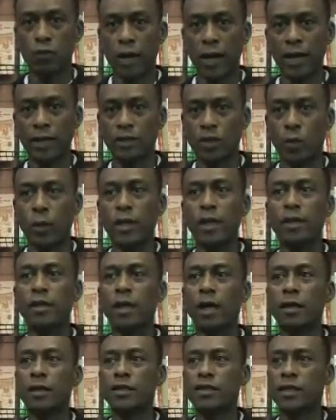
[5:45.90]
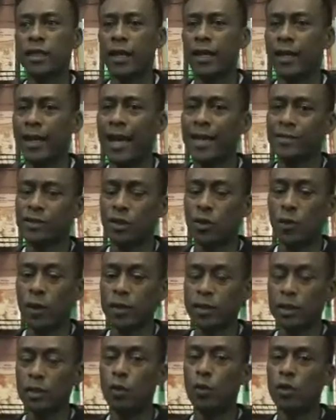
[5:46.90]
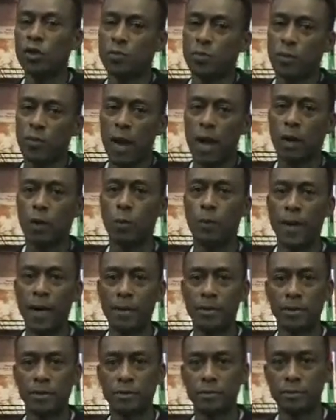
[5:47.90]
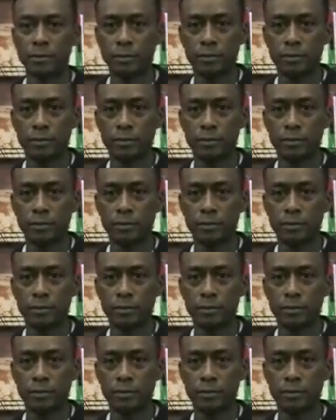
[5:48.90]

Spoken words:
Right. So we need to understand and ask the question: who is Barack Obama?